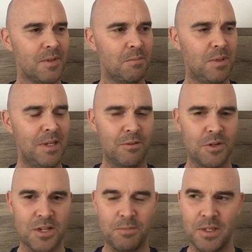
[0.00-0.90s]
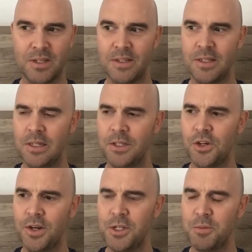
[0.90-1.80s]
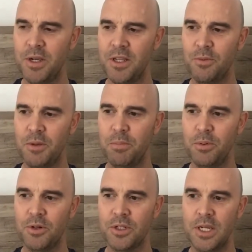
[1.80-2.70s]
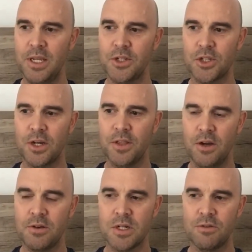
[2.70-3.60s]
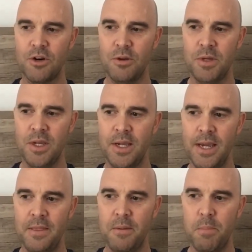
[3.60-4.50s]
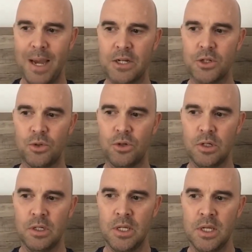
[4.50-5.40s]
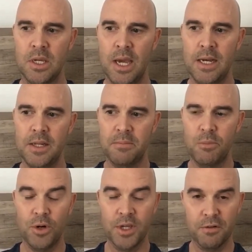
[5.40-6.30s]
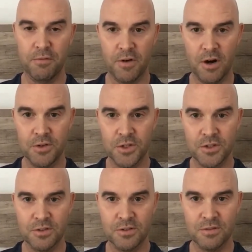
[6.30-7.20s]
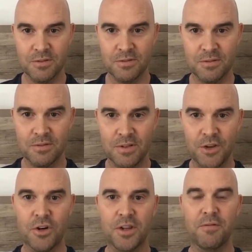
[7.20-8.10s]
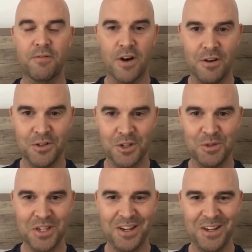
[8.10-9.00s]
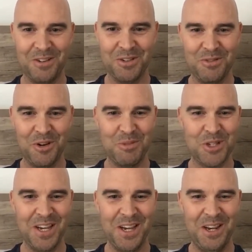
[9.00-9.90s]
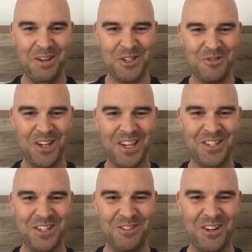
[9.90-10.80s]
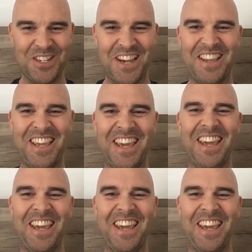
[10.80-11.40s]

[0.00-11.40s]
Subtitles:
beer or something, Chinese beer, that we put inside the hotel room at the back door, and in the morning it froze. Literally froze. It was that cold in the room, so the heating wasn't working too well. So yeah,